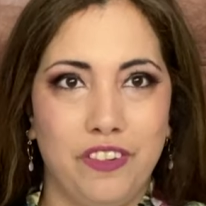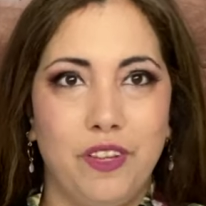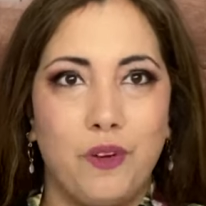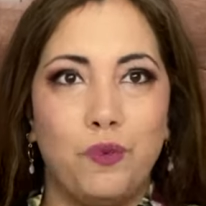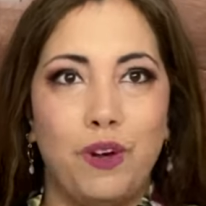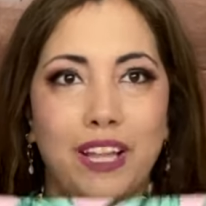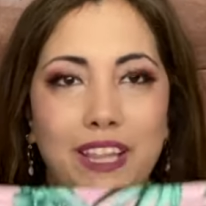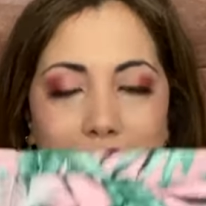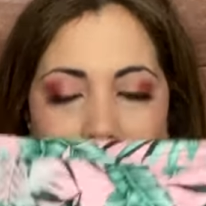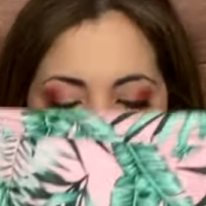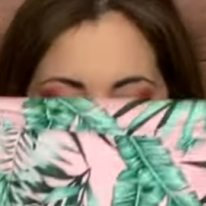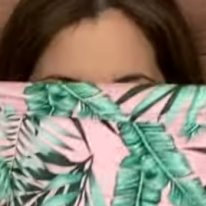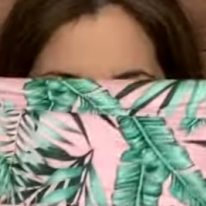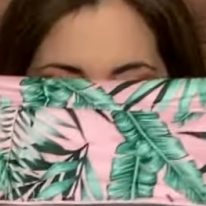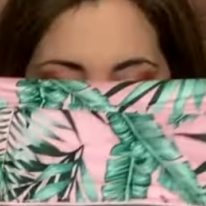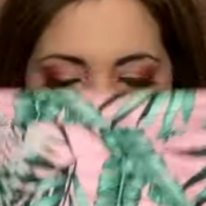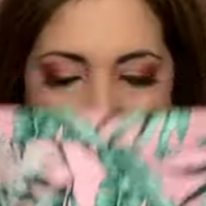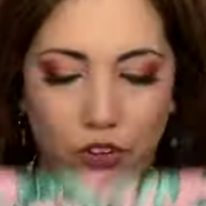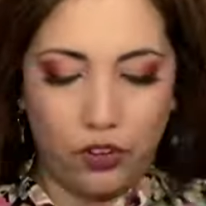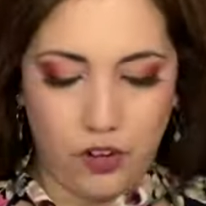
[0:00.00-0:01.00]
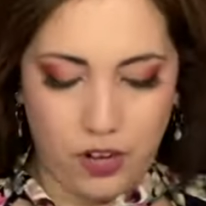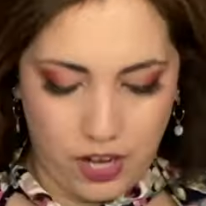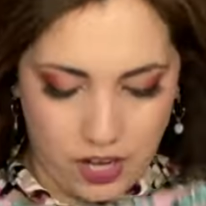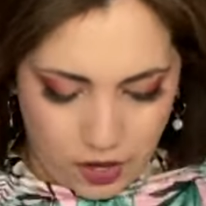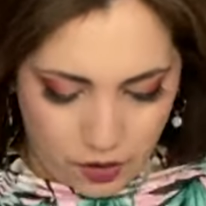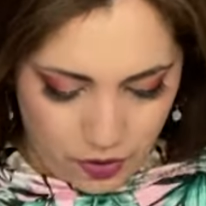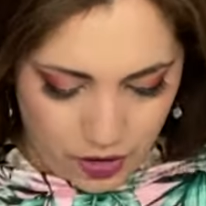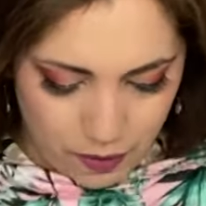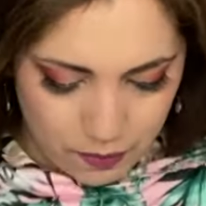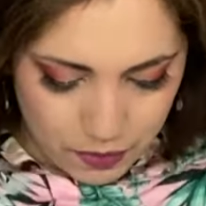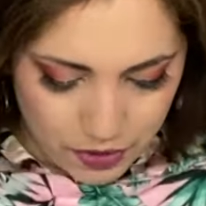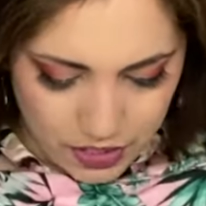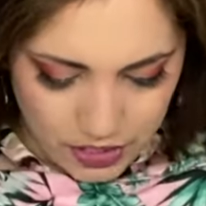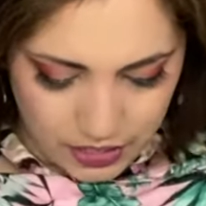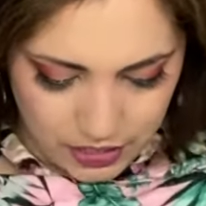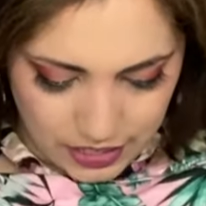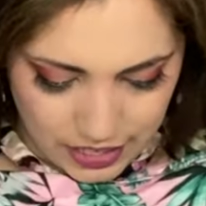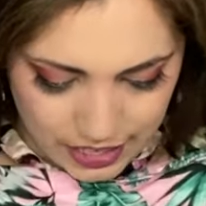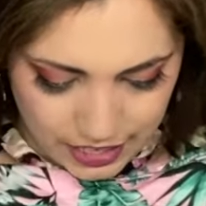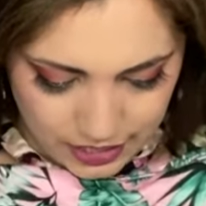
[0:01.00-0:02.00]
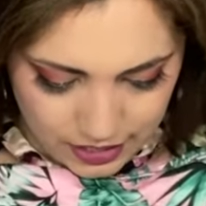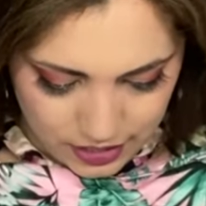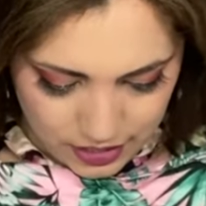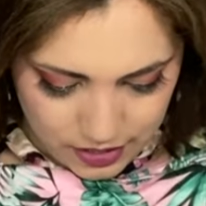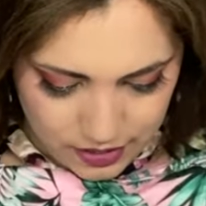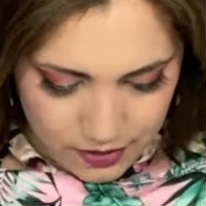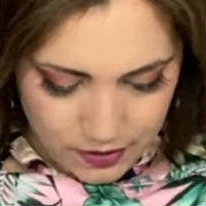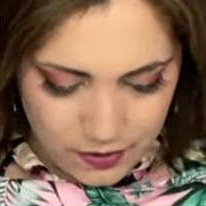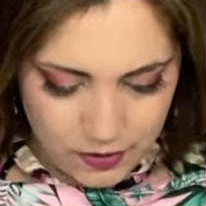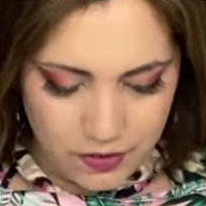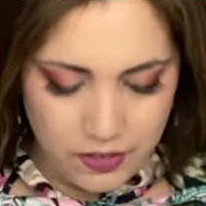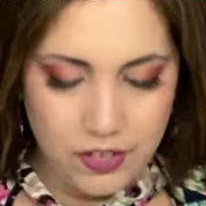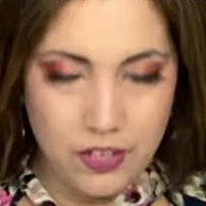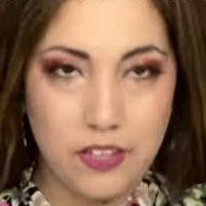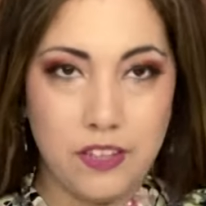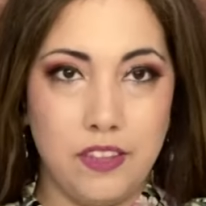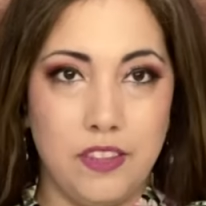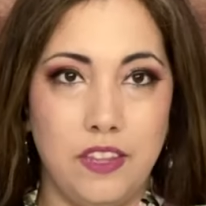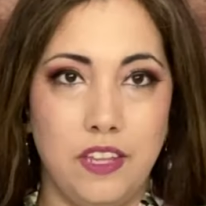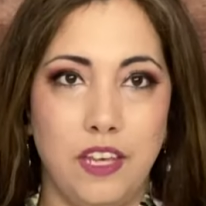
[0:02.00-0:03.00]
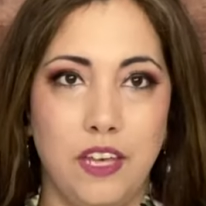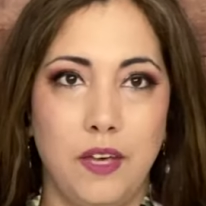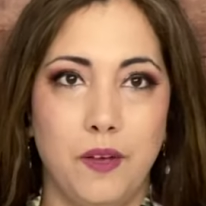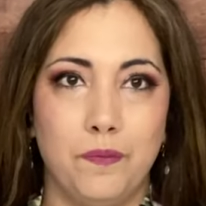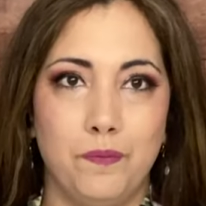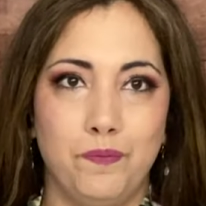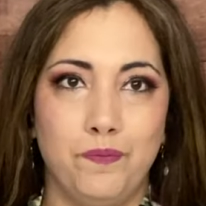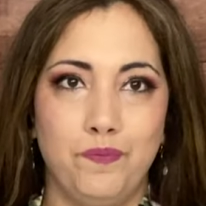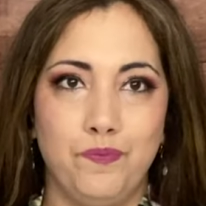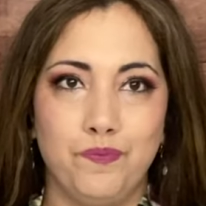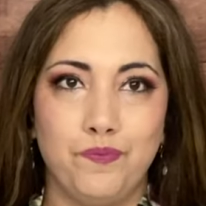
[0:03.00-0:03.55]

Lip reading: The one thing is, I don't know how I'm going to like the